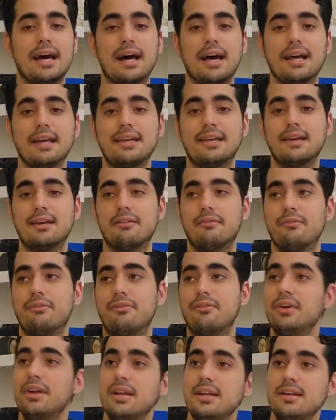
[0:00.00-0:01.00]
I can
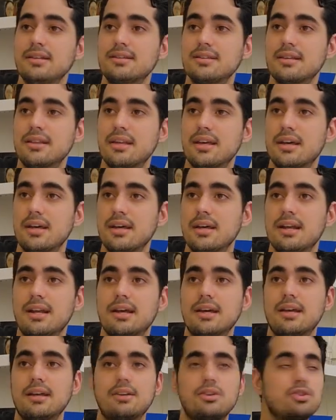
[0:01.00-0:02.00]
finish the day and
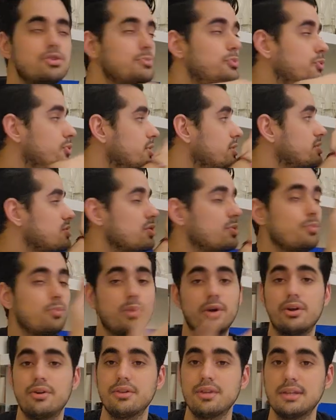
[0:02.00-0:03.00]
I can just put some
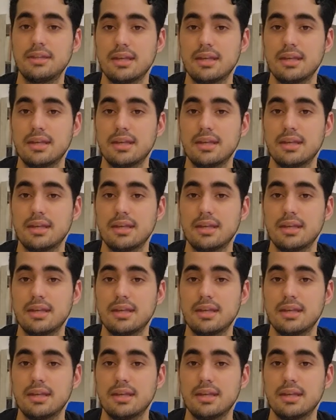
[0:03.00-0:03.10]
somewhere on the